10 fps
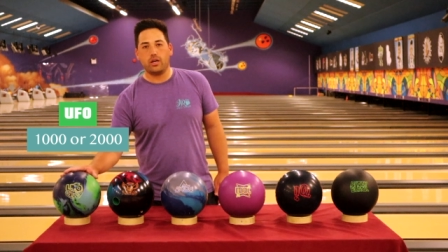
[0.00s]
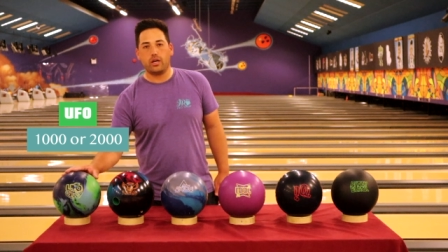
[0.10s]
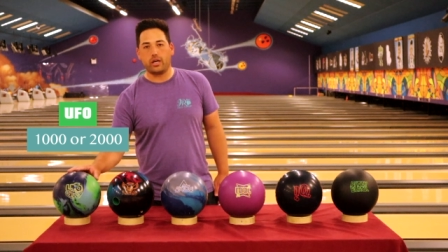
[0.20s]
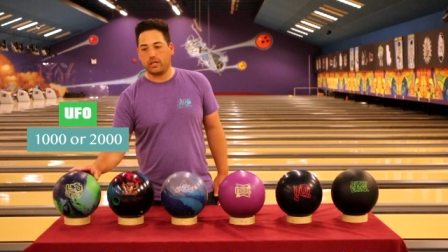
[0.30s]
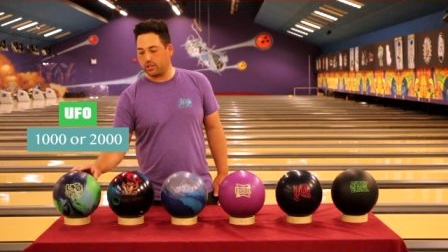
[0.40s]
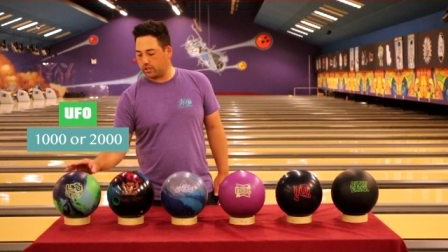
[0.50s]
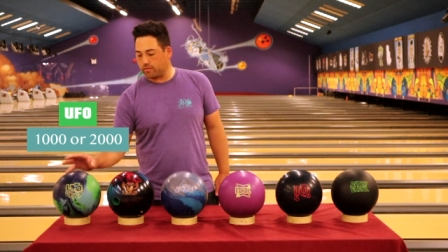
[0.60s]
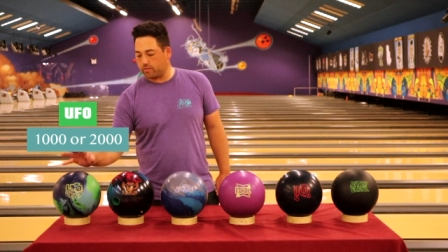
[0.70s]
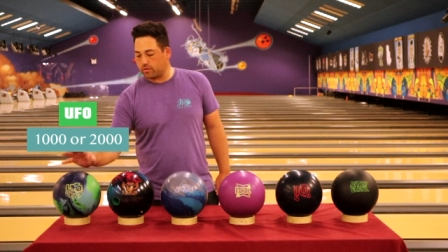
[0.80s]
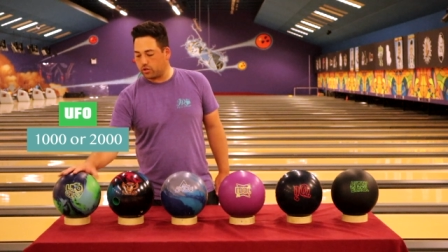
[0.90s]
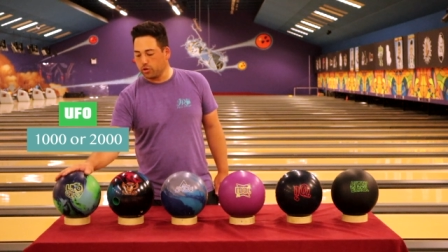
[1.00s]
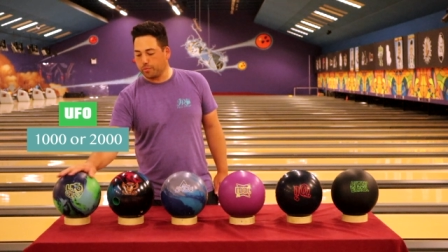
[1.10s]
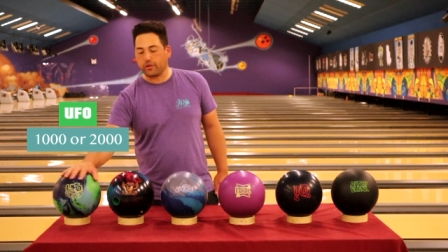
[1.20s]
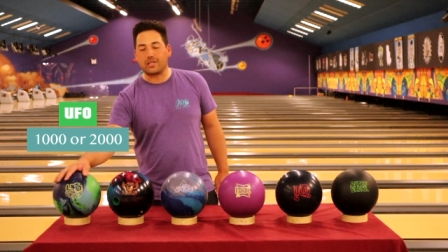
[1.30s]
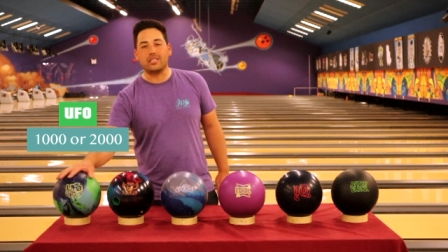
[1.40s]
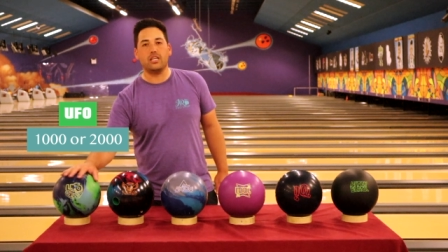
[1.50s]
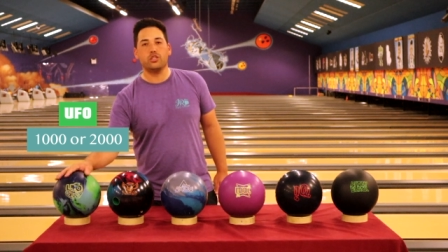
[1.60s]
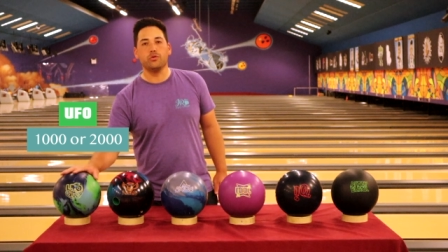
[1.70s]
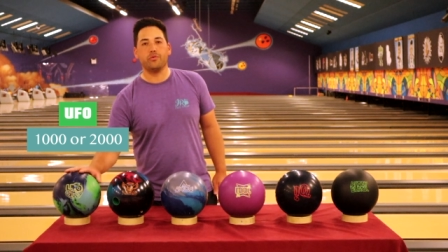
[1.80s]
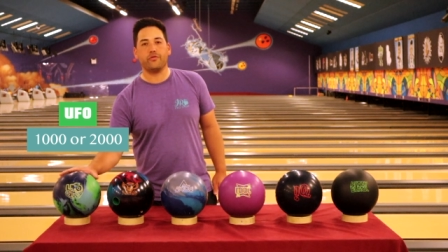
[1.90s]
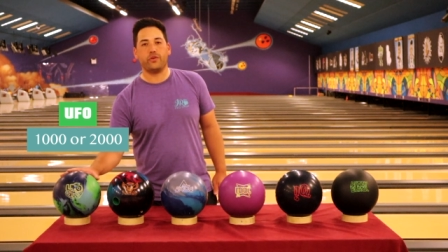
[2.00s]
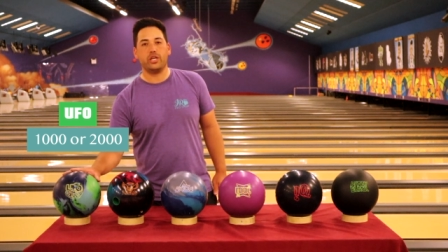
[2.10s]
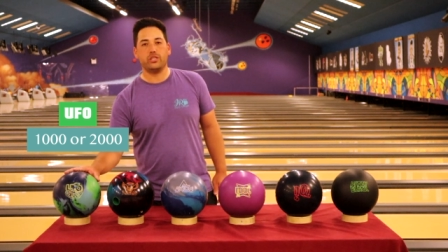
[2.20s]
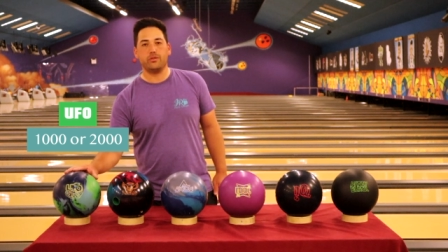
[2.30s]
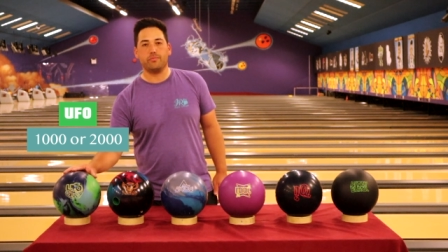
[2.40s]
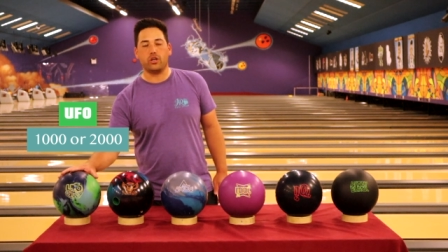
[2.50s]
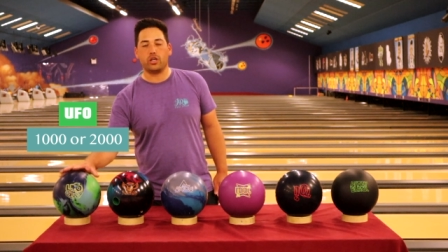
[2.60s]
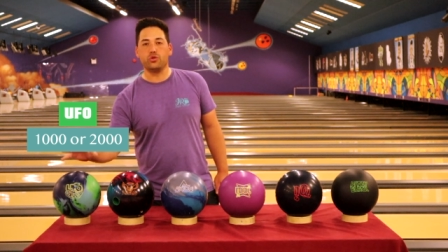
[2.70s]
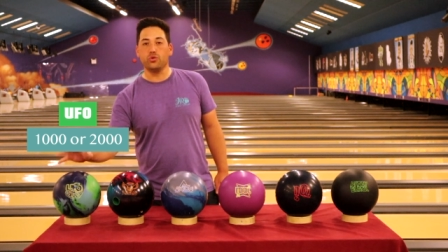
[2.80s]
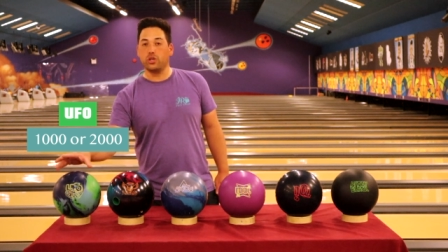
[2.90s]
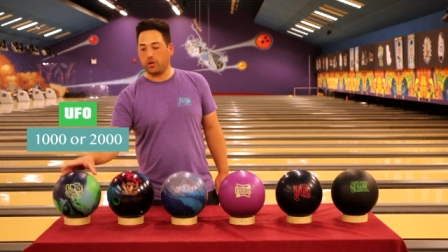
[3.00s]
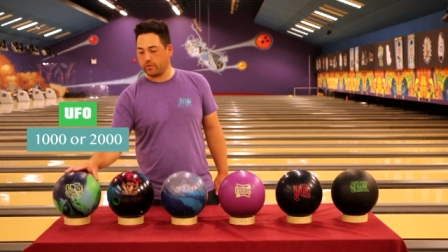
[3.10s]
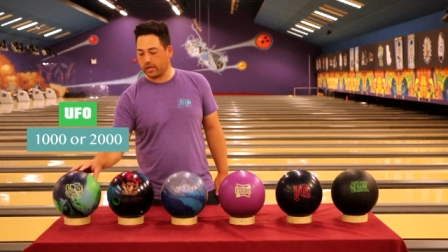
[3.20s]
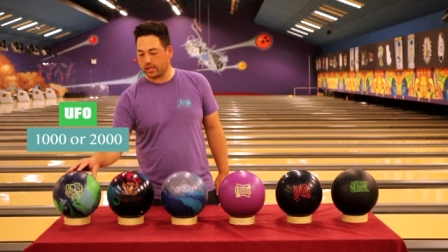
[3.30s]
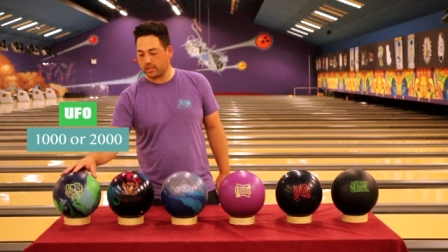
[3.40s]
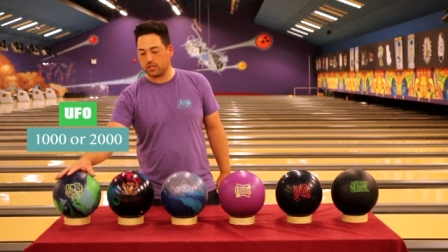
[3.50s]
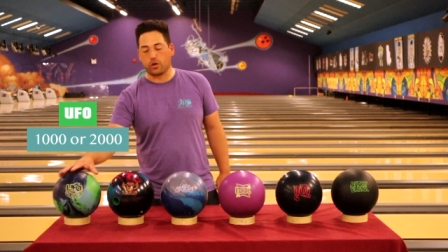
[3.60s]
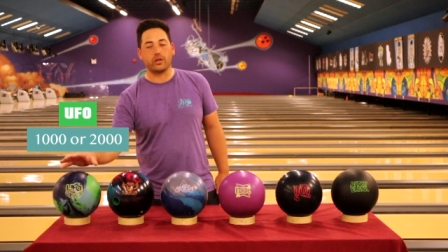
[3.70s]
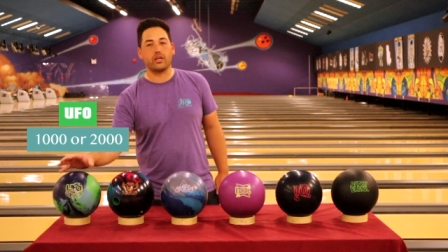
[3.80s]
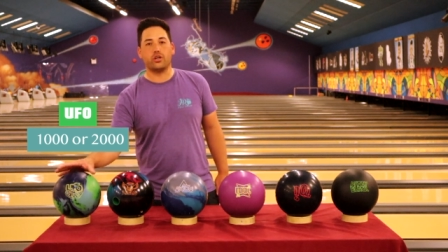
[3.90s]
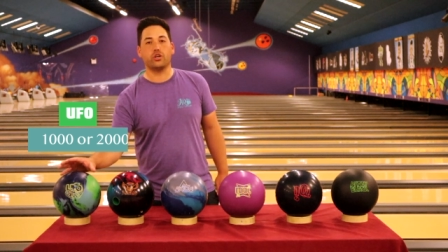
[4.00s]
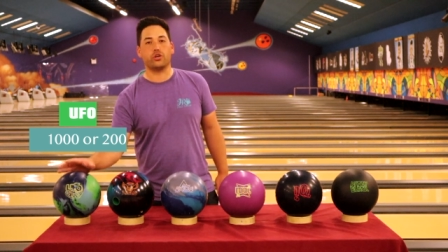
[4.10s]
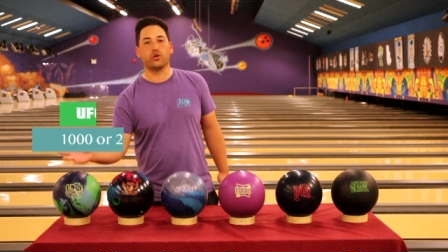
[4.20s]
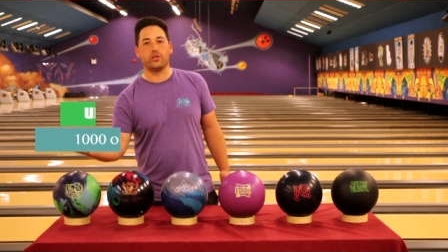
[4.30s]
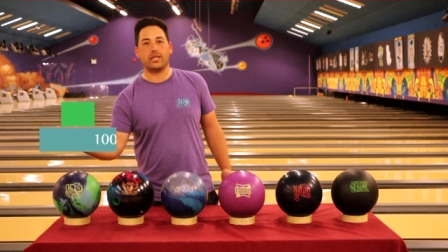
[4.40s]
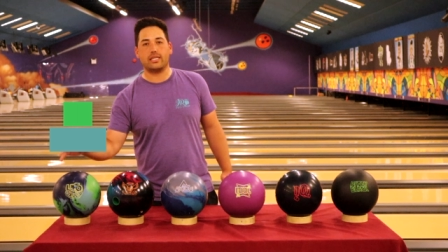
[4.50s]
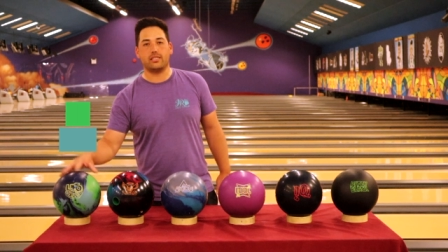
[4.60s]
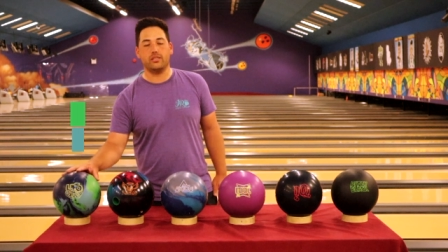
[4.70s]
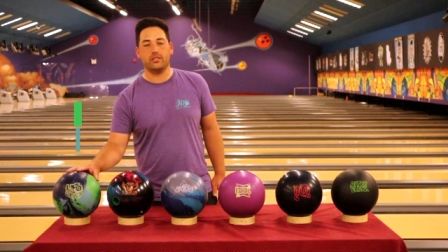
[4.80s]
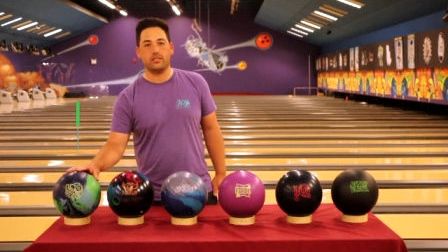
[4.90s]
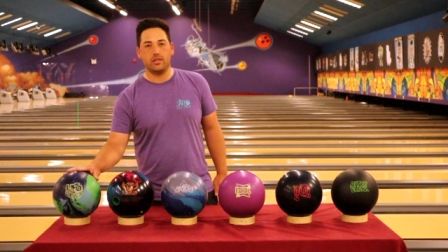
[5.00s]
Uh, super clean, super fresh, but not too dull, right? Because it's already going to hook early as it is.